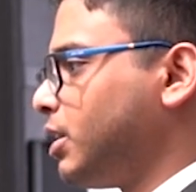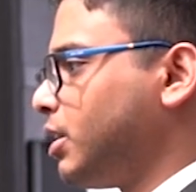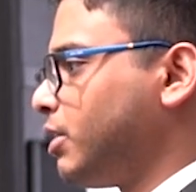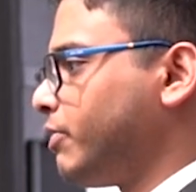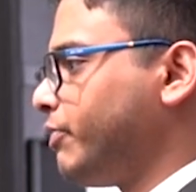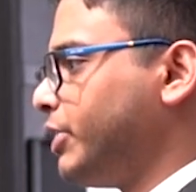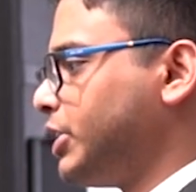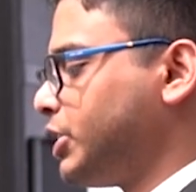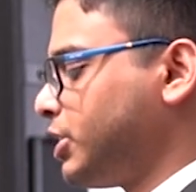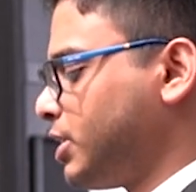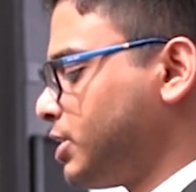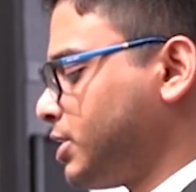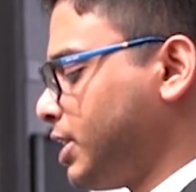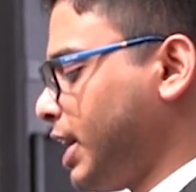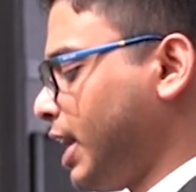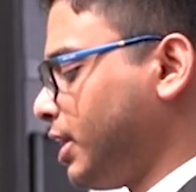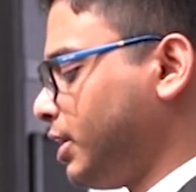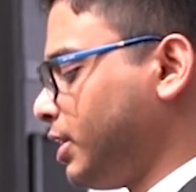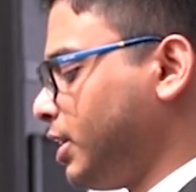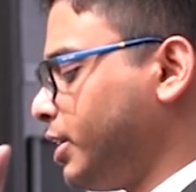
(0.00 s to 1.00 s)
features
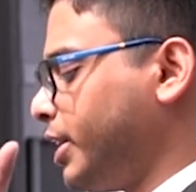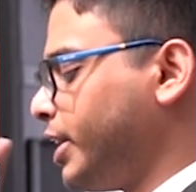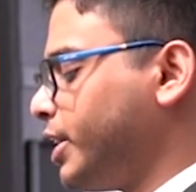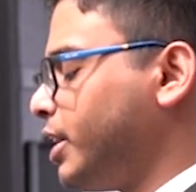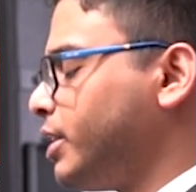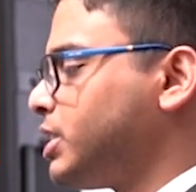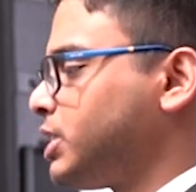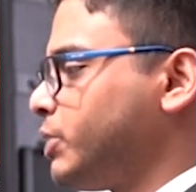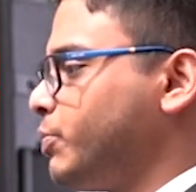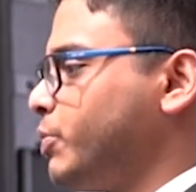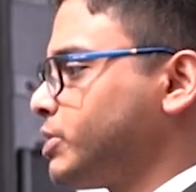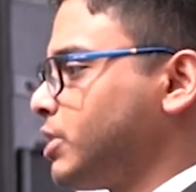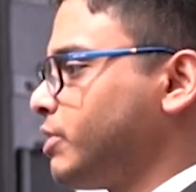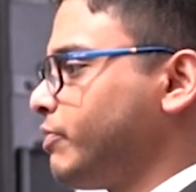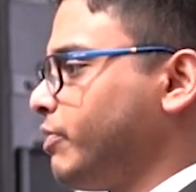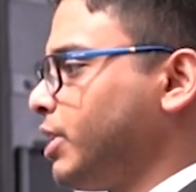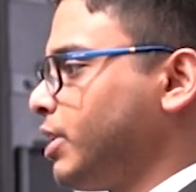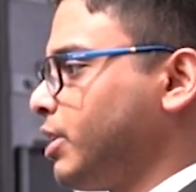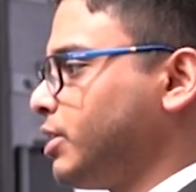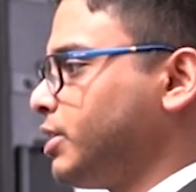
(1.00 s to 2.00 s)
and then radial distribution
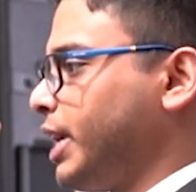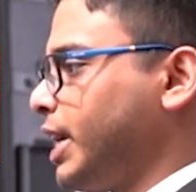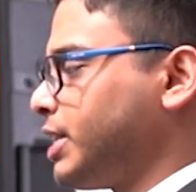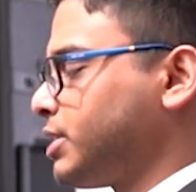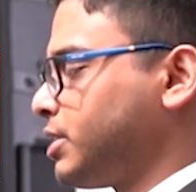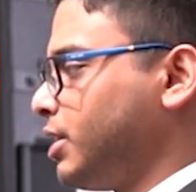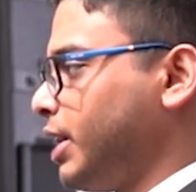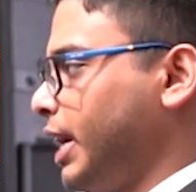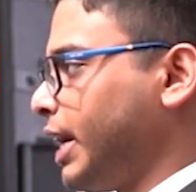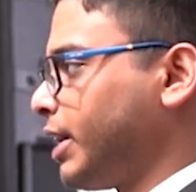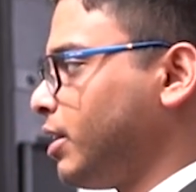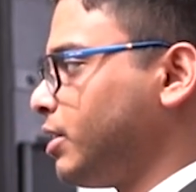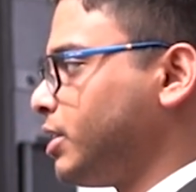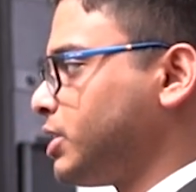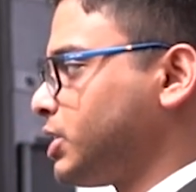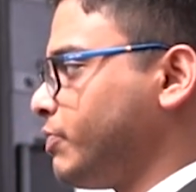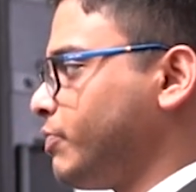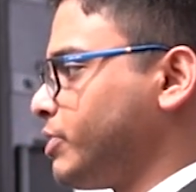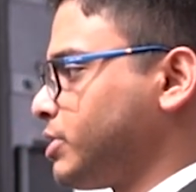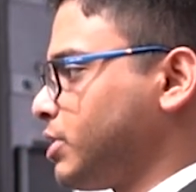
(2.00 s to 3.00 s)
function and angular
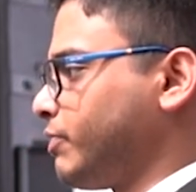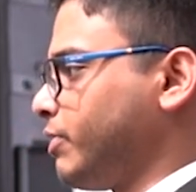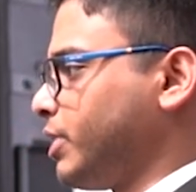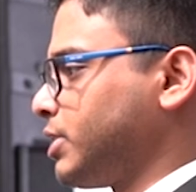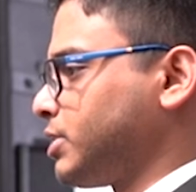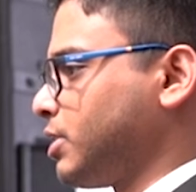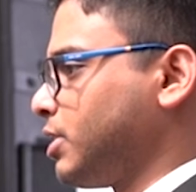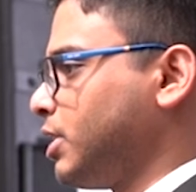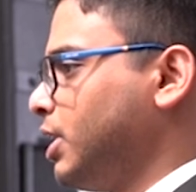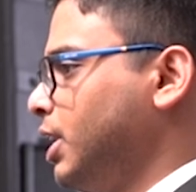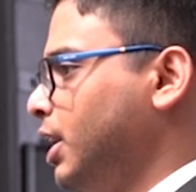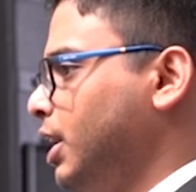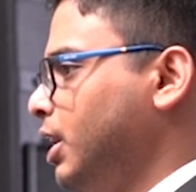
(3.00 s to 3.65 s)
distribution function.